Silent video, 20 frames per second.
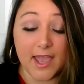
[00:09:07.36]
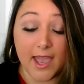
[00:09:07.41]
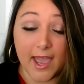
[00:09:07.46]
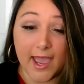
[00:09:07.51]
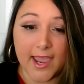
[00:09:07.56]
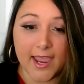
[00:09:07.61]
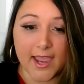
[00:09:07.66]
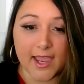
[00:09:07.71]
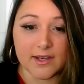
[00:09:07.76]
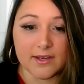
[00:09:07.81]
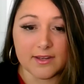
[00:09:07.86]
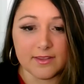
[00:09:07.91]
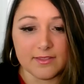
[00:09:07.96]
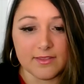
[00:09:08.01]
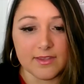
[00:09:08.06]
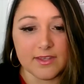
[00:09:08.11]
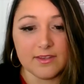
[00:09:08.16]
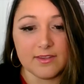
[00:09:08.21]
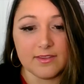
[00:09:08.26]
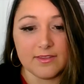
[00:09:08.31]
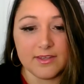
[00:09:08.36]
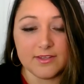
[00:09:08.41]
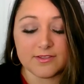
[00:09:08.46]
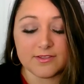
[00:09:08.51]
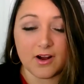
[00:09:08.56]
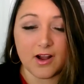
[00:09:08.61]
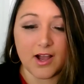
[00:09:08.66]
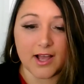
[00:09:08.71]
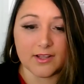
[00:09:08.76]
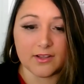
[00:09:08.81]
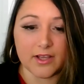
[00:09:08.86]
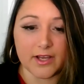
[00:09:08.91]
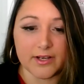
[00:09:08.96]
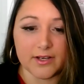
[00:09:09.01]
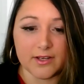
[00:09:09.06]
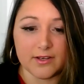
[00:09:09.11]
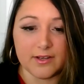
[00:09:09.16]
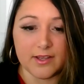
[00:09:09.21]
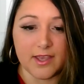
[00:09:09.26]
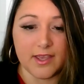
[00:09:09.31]
And these are
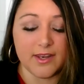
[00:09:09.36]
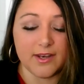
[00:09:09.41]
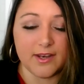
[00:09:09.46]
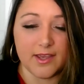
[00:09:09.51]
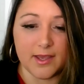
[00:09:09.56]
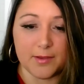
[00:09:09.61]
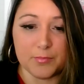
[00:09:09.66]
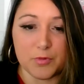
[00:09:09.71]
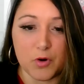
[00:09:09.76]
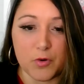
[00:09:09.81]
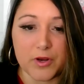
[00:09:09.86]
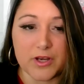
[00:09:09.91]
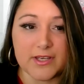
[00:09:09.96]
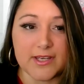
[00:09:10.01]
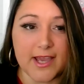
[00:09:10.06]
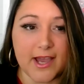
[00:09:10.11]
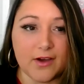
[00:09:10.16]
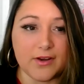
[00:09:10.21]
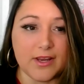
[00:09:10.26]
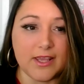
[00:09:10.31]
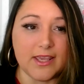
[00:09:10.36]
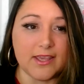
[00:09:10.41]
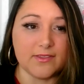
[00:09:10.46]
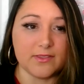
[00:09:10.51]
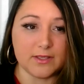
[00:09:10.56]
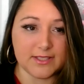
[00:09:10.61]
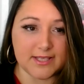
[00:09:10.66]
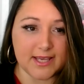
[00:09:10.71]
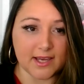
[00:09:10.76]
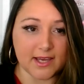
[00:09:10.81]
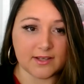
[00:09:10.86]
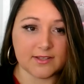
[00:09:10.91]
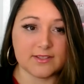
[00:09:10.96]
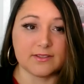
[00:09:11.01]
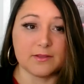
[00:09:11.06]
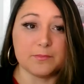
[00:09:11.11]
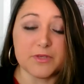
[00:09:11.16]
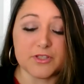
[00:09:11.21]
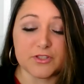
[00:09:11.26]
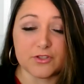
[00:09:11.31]
highlighted and broken down in the text,
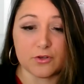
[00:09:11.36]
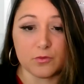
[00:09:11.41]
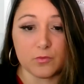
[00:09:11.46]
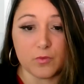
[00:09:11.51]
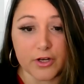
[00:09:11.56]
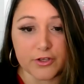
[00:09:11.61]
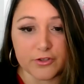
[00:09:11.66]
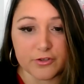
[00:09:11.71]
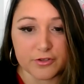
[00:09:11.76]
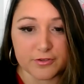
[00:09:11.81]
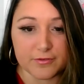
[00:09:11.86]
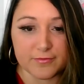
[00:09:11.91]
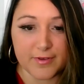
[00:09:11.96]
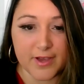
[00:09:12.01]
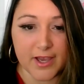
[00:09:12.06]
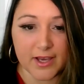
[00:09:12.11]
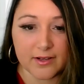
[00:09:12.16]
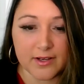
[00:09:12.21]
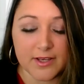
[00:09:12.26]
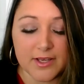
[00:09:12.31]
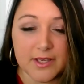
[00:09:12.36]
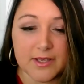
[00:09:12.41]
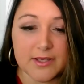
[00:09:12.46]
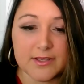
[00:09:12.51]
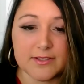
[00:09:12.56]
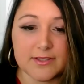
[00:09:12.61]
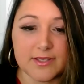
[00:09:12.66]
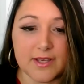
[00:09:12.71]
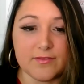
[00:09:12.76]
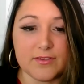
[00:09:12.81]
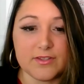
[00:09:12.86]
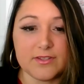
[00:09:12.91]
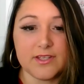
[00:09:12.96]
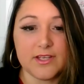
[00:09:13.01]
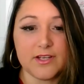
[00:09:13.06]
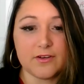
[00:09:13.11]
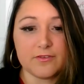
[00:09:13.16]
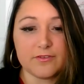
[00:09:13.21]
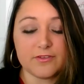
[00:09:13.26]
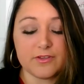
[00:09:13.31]
the Mr. Rogers effect, 7
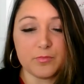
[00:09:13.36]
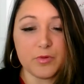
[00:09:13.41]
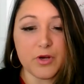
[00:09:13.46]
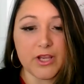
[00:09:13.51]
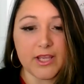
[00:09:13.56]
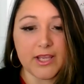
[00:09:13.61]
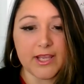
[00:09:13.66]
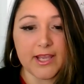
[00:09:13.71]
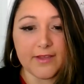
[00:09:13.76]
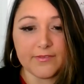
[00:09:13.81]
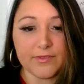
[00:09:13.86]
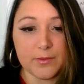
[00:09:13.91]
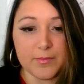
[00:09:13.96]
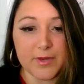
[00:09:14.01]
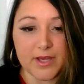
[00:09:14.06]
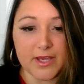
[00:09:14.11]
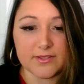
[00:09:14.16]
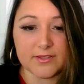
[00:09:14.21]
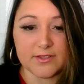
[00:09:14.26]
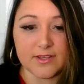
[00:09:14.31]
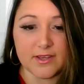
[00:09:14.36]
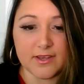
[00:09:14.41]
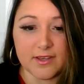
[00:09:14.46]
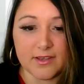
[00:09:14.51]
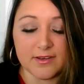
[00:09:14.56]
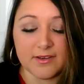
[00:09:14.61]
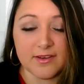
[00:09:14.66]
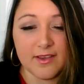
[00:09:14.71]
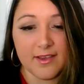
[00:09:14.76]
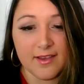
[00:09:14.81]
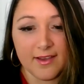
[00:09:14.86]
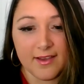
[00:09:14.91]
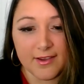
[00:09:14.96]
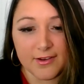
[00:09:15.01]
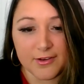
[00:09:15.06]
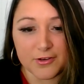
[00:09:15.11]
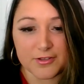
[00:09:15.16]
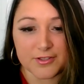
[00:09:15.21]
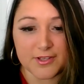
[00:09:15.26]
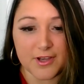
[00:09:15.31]
secrets to bringing out the best in
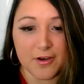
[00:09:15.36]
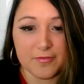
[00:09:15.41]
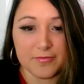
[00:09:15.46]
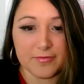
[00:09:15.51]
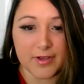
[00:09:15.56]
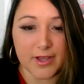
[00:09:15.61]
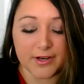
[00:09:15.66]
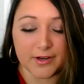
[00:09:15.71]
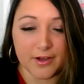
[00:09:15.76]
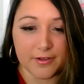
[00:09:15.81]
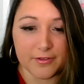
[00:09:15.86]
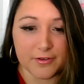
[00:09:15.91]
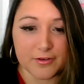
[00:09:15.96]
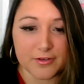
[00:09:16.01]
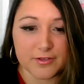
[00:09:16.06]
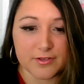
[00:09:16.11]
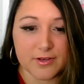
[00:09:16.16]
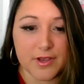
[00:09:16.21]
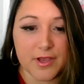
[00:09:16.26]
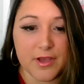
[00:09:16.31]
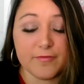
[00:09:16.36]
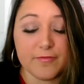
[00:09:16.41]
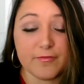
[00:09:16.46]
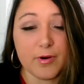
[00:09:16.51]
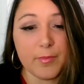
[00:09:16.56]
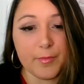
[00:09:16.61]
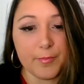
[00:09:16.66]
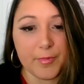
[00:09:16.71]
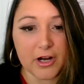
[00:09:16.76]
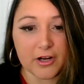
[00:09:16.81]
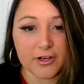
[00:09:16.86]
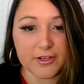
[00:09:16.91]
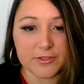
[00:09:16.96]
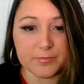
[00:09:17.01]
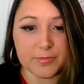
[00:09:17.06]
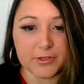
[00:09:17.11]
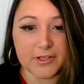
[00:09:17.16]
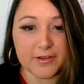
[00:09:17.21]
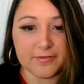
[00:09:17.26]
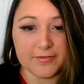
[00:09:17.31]
yourself and others from America's
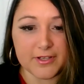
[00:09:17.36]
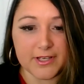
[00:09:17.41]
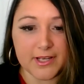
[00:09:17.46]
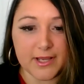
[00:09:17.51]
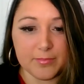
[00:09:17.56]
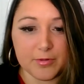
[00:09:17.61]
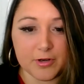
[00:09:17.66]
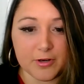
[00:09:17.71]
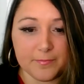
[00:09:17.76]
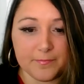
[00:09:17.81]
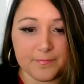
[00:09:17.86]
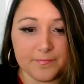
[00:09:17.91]
beloved neighbor.